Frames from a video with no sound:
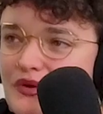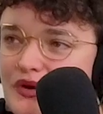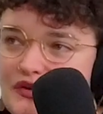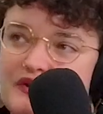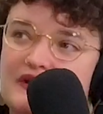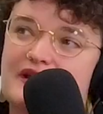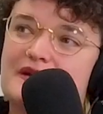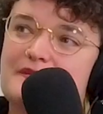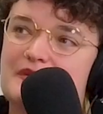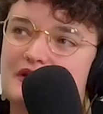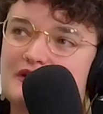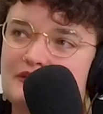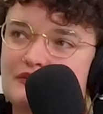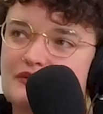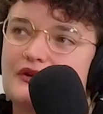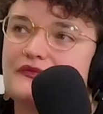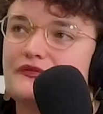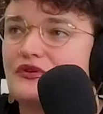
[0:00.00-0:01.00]
are dynamic.
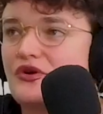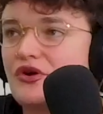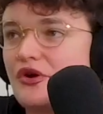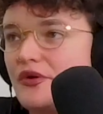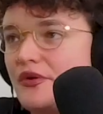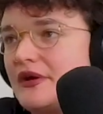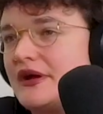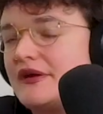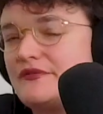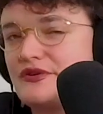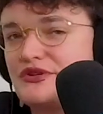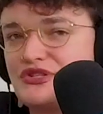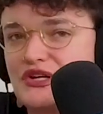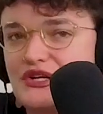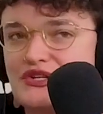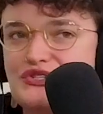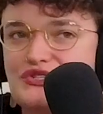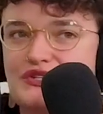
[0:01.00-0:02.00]
They're ever growing, ever
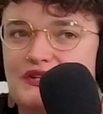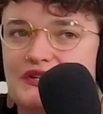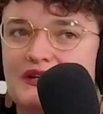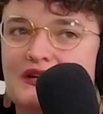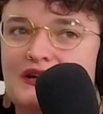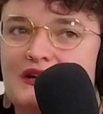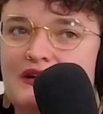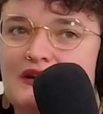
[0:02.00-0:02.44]
changing.